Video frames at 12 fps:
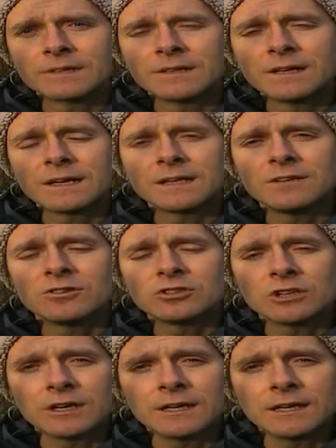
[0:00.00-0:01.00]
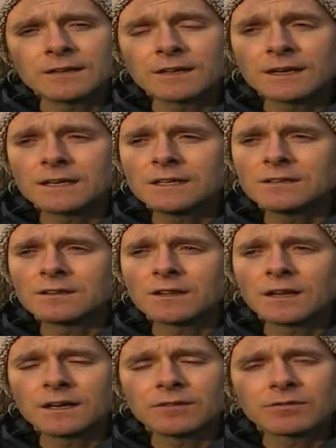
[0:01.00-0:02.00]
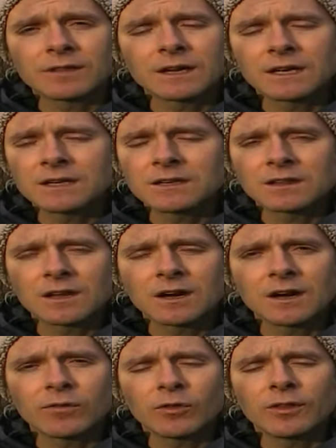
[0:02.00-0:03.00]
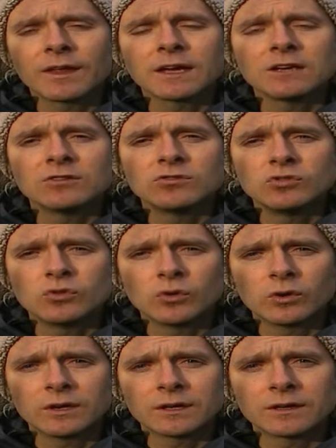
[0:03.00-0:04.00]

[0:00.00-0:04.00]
And that is shining, that is life, that is laughter, that is joy.